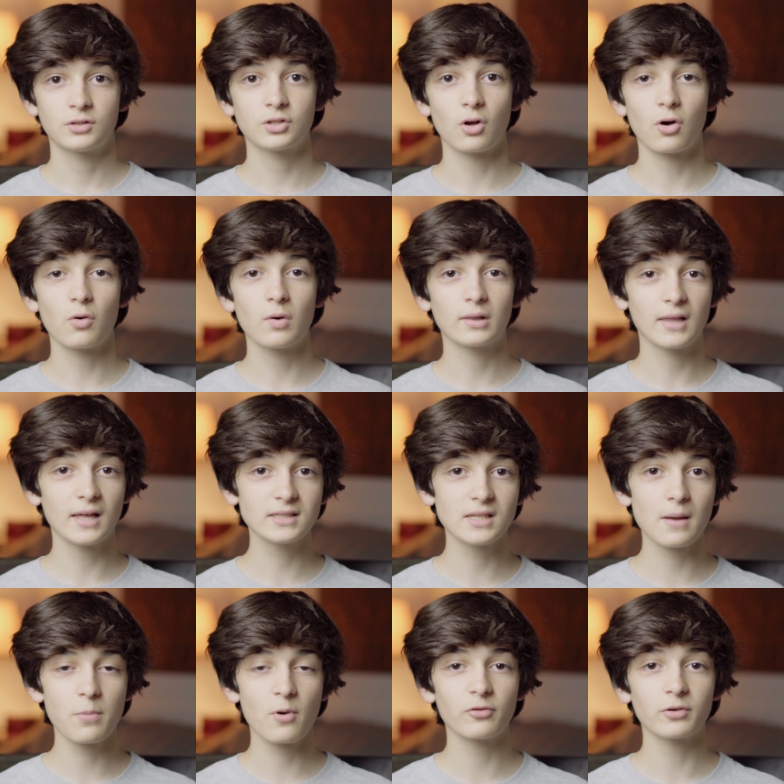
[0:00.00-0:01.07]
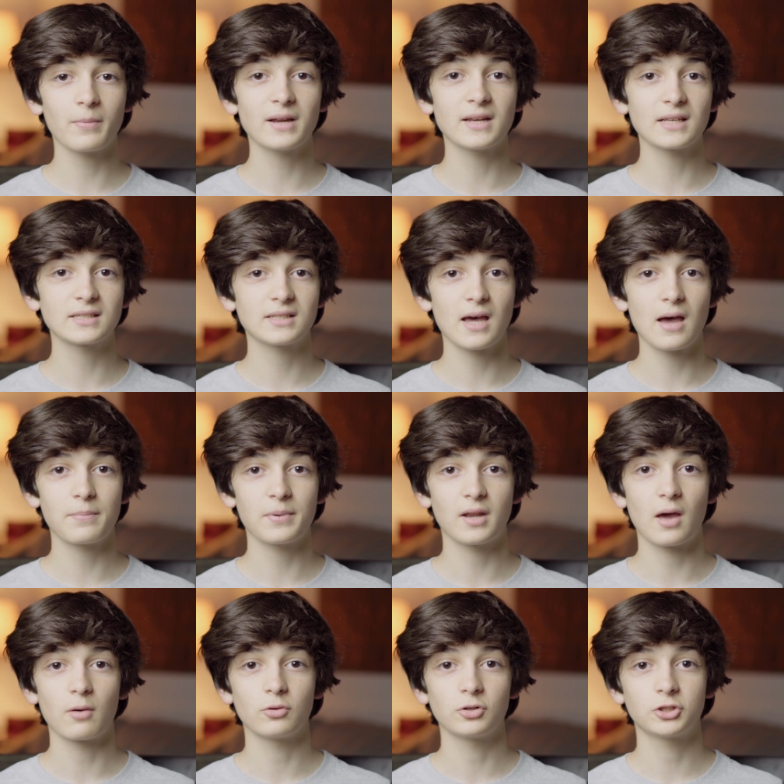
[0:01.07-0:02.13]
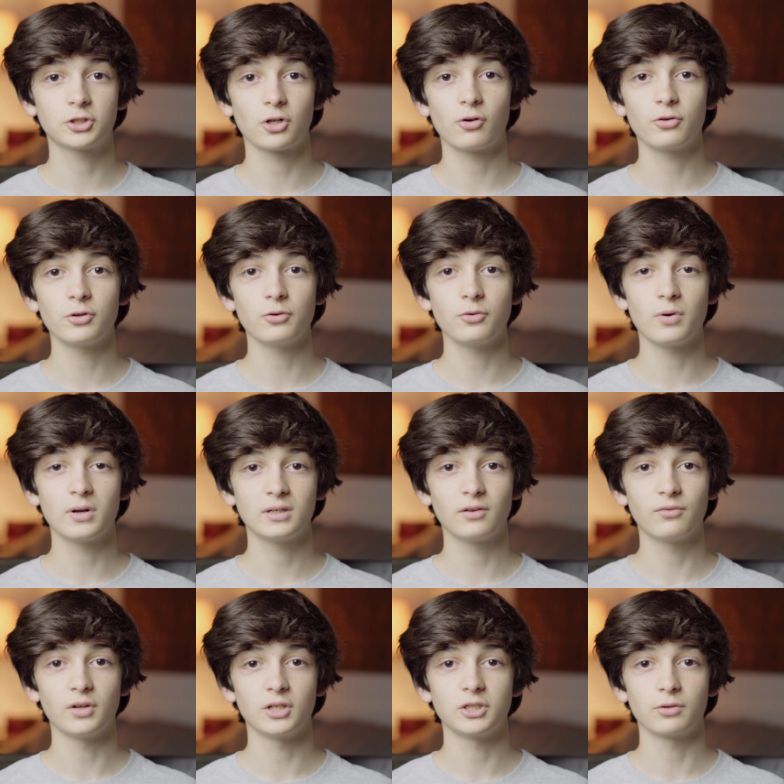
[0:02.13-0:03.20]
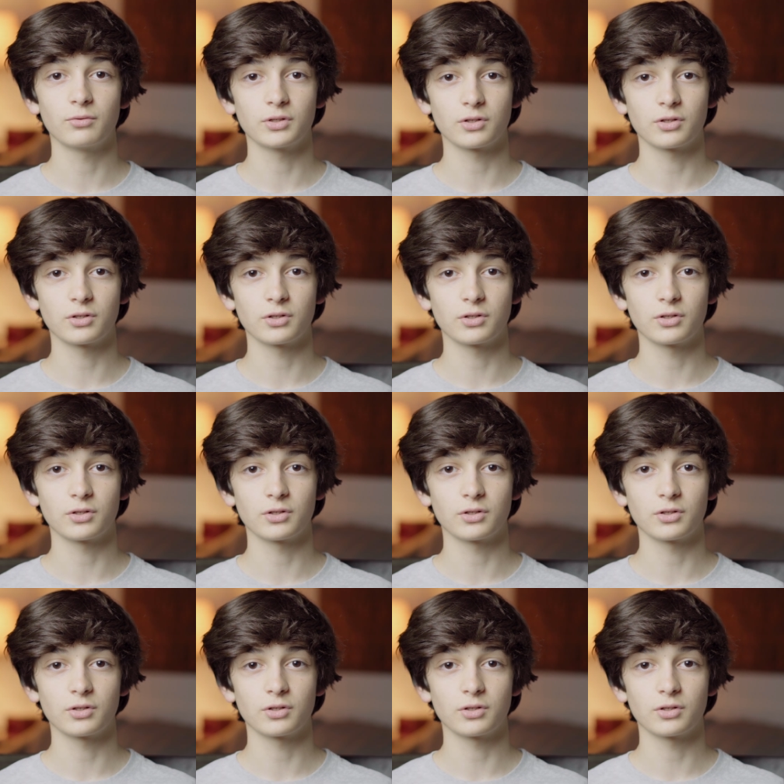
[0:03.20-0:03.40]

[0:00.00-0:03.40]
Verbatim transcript: So let's hop over to my desktop and I will show you DaVinci